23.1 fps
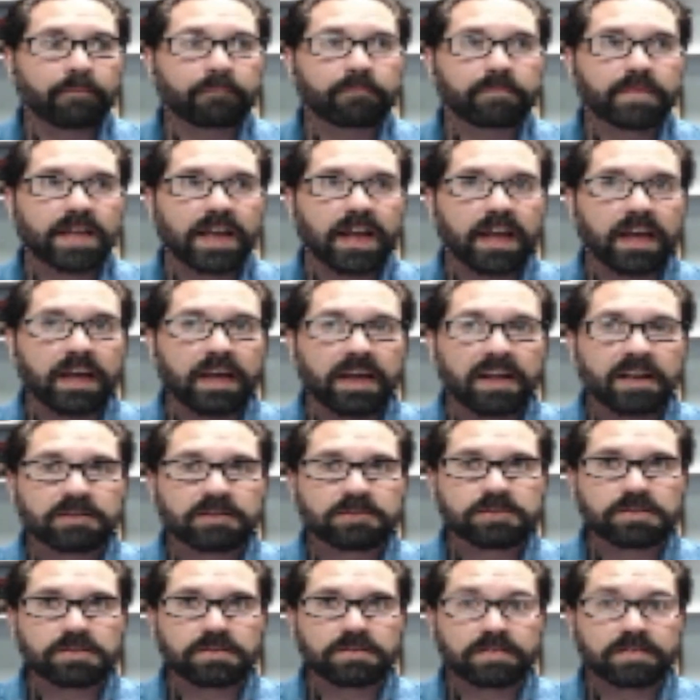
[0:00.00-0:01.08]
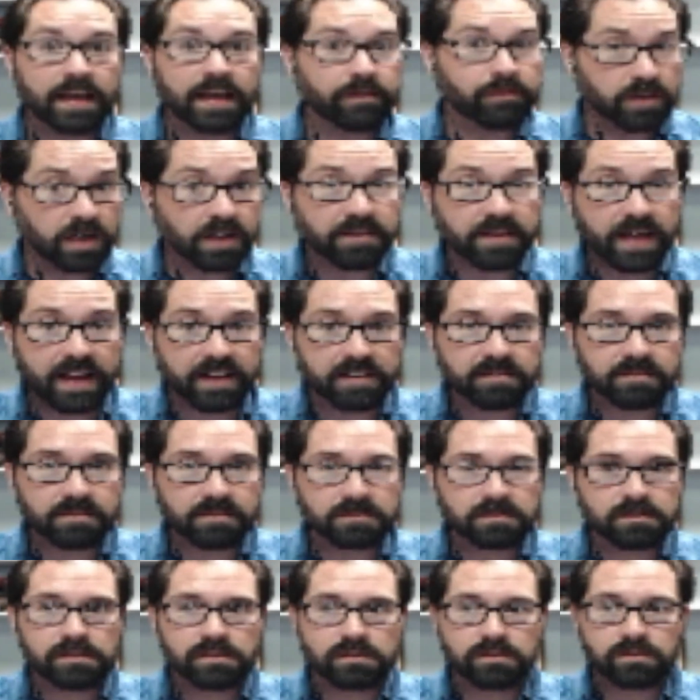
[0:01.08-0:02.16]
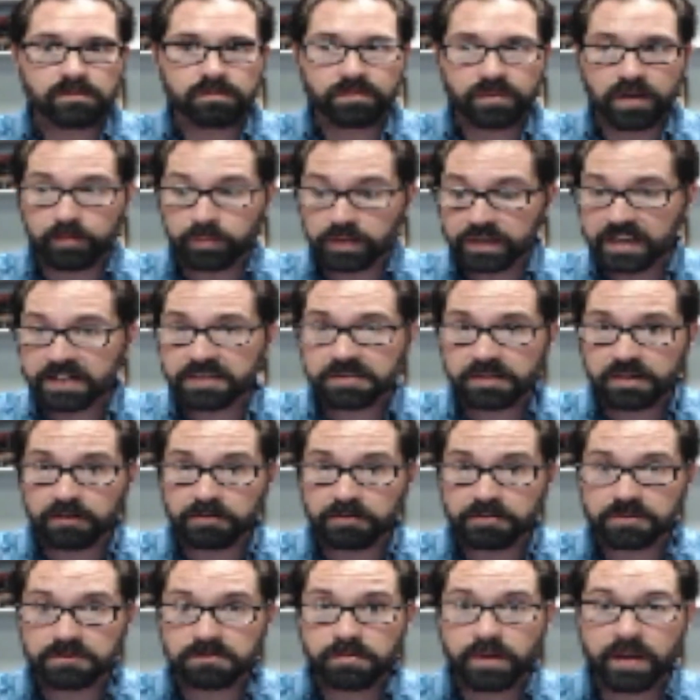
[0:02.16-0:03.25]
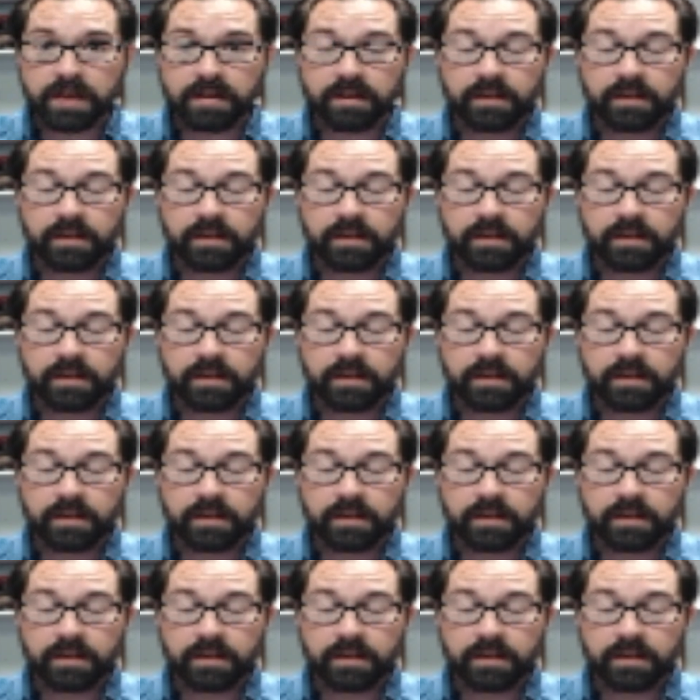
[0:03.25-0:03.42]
And they've done that this couple days ago, this week.